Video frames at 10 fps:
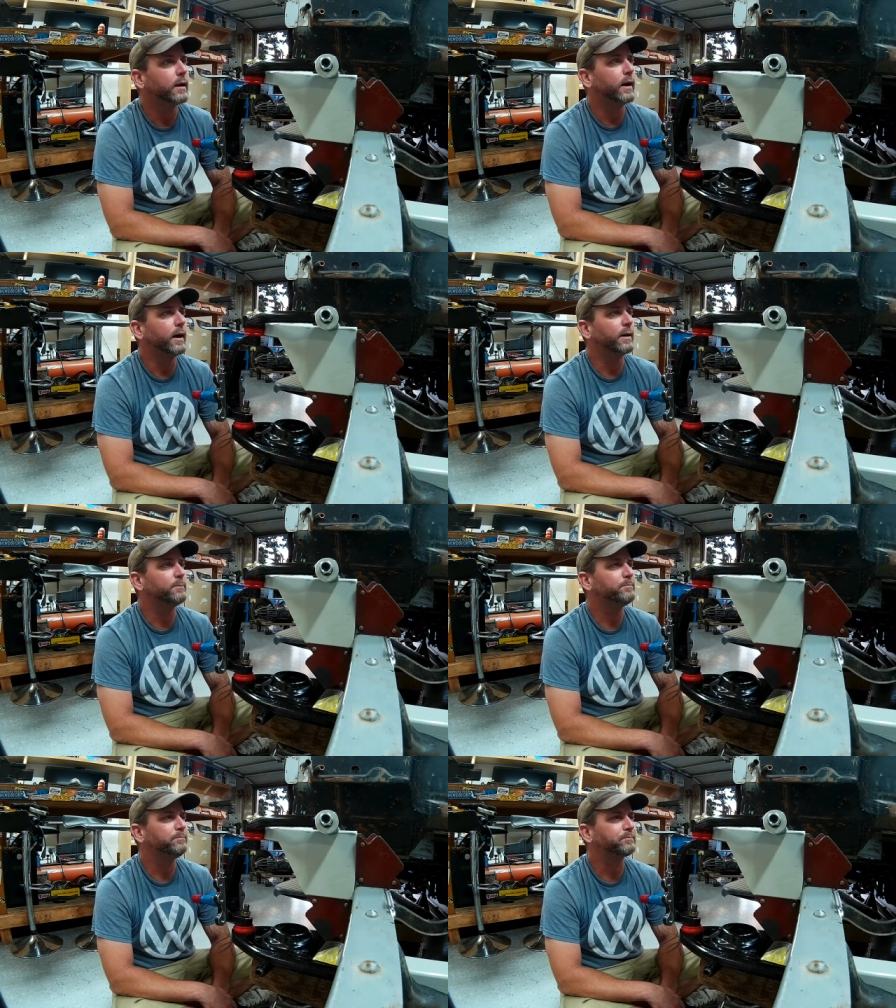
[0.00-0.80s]

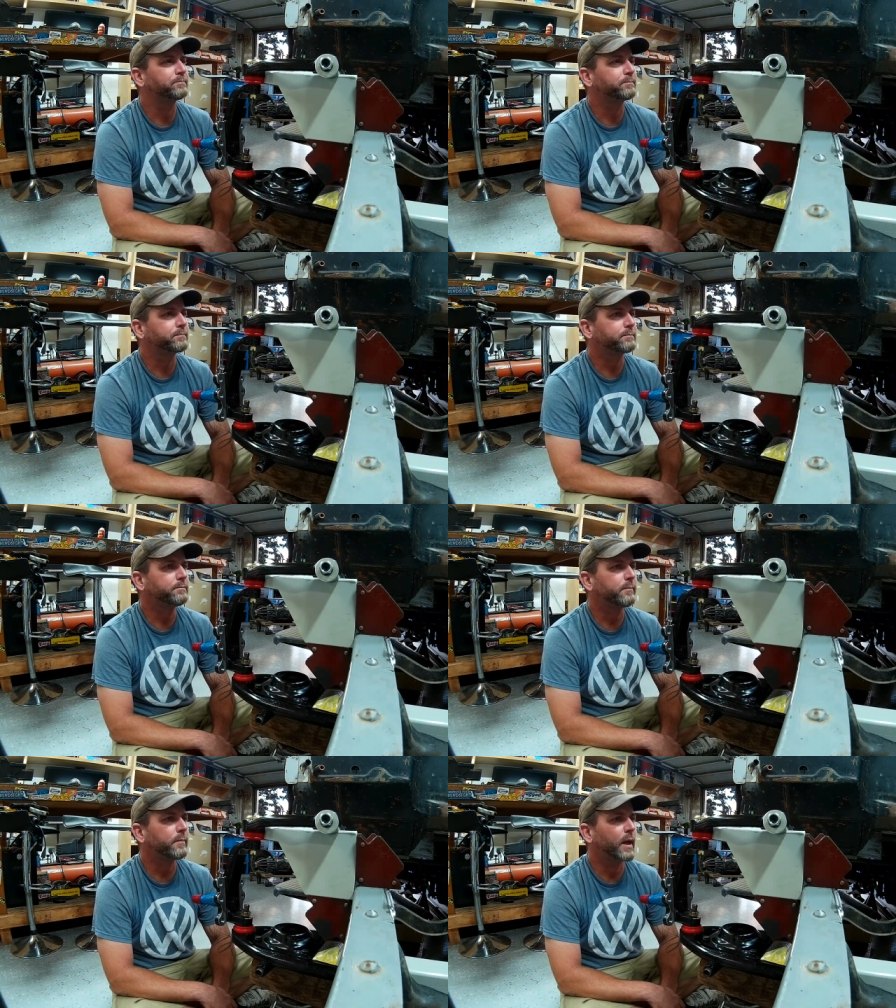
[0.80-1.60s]

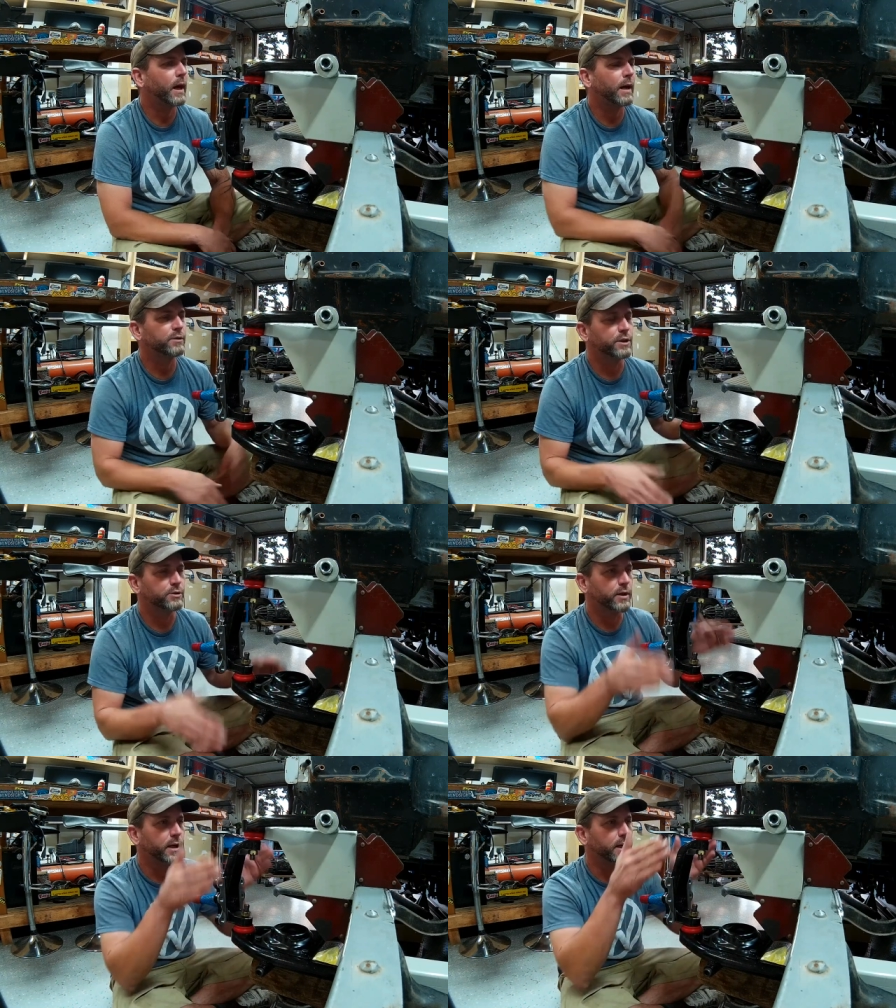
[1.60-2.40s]
I was just
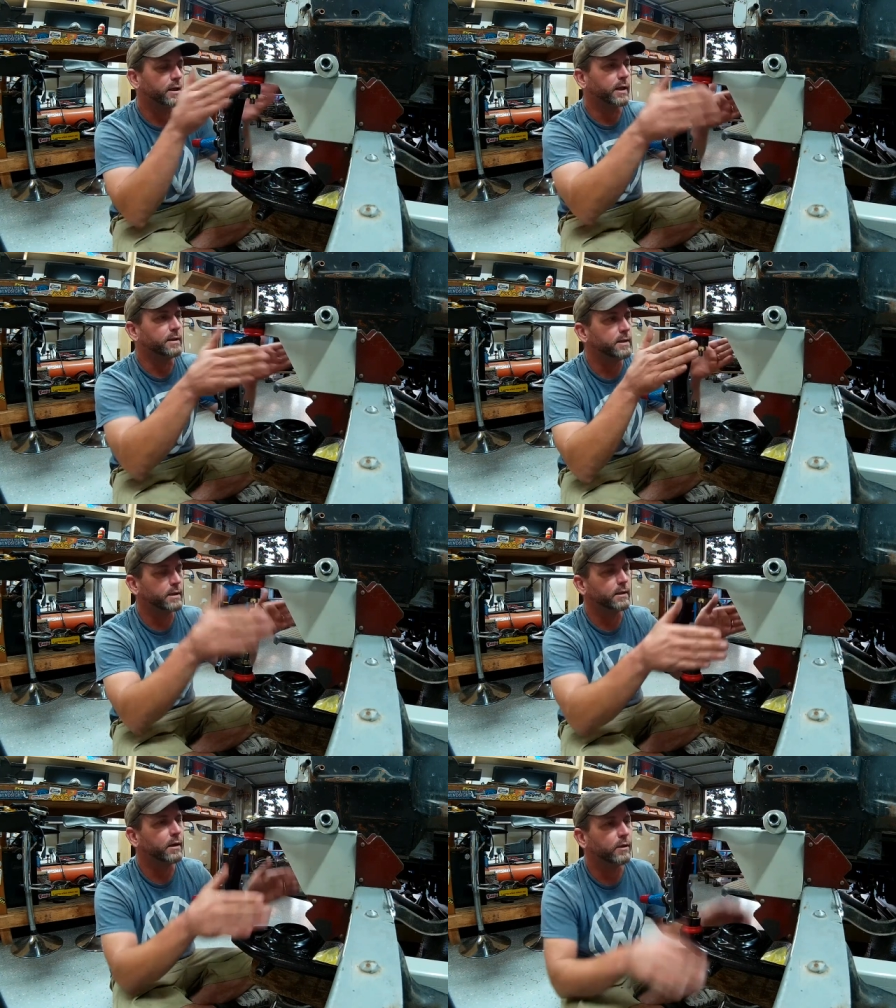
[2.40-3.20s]
trying to get an idea
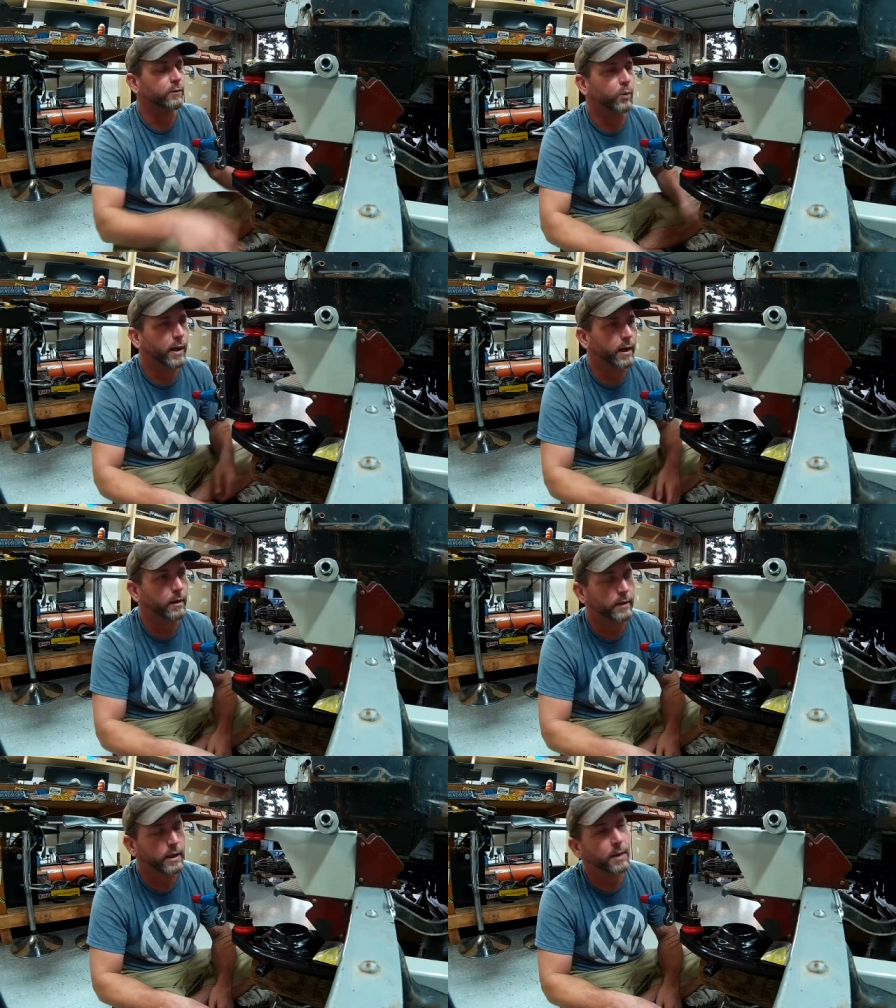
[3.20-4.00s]
of where
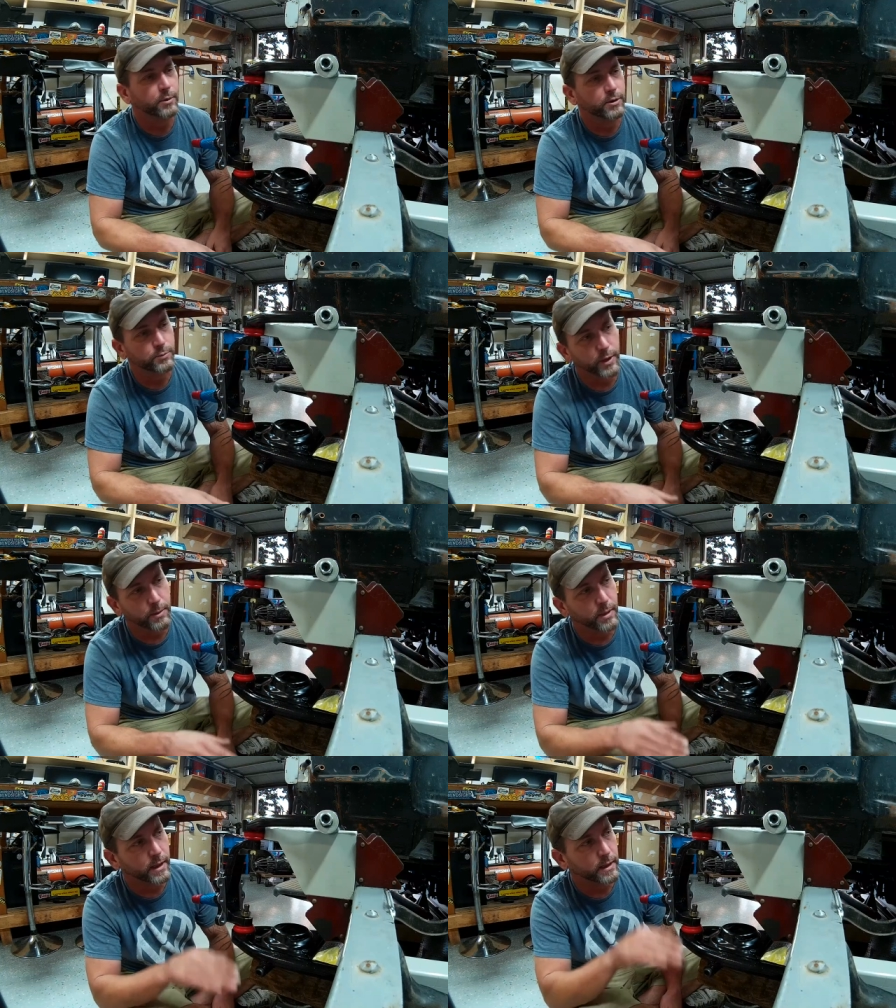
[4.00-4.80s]
the upper spring
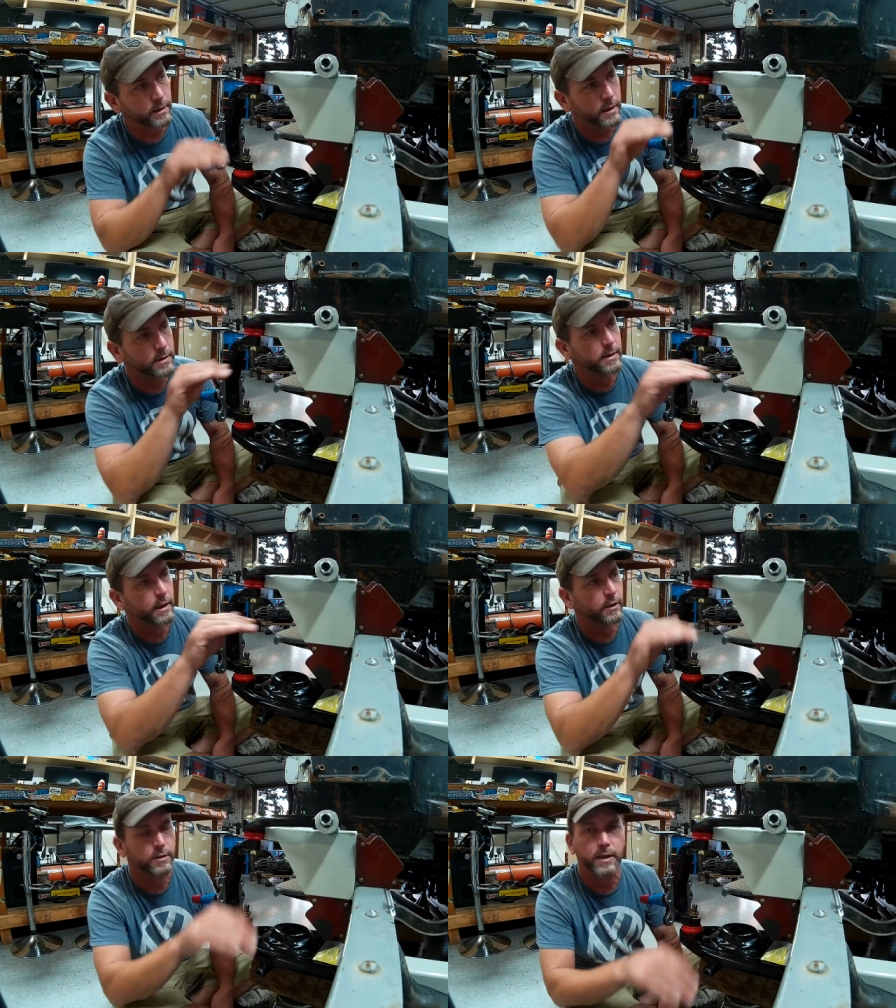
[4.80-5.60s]
bucket needs to
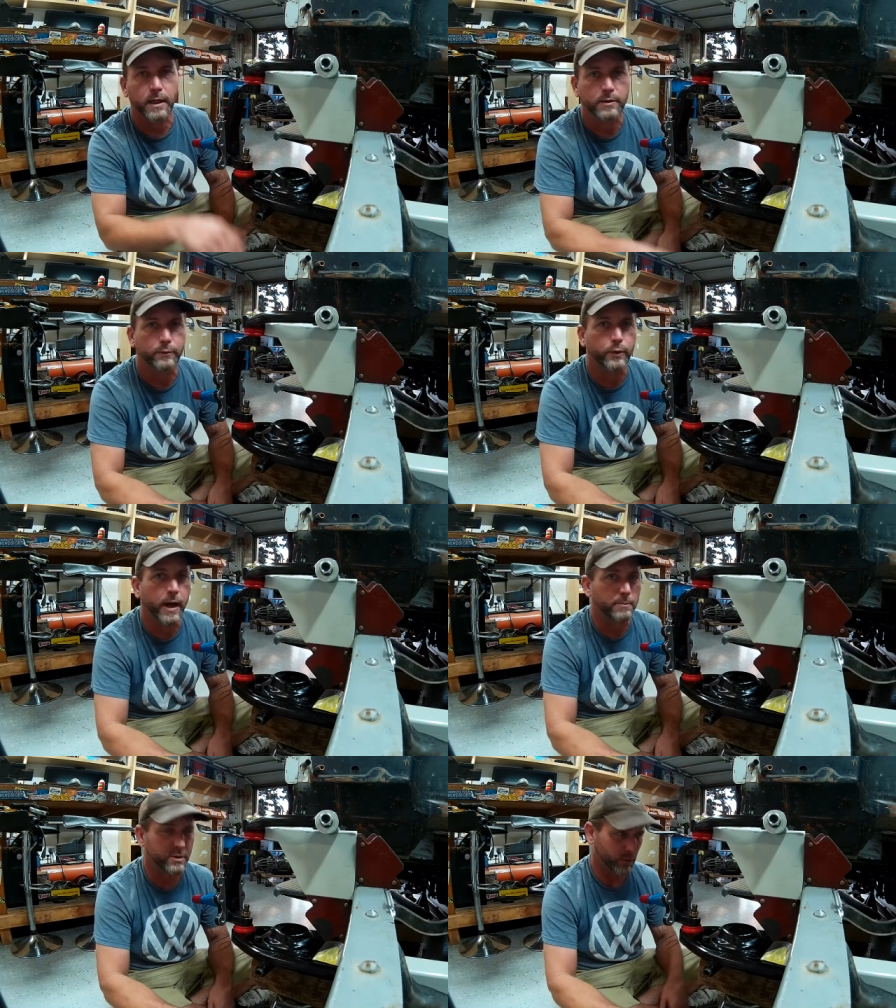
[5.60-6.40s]
intersect the
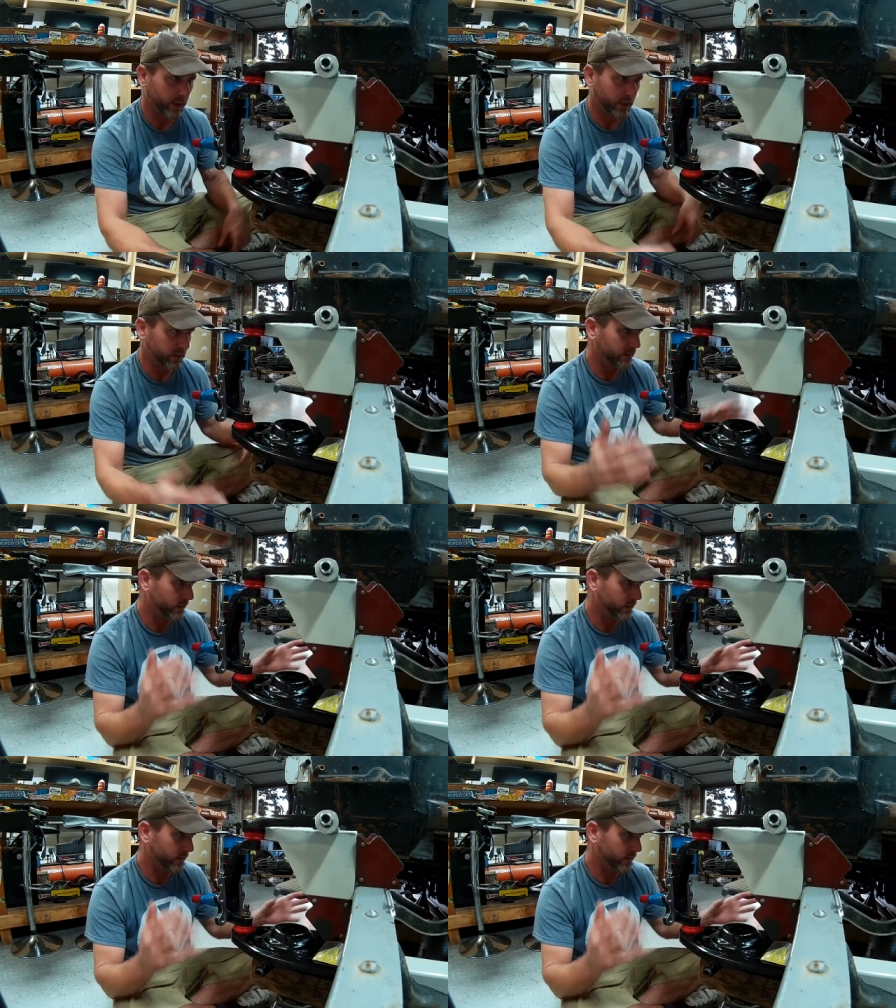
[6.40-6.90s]
frame, so I can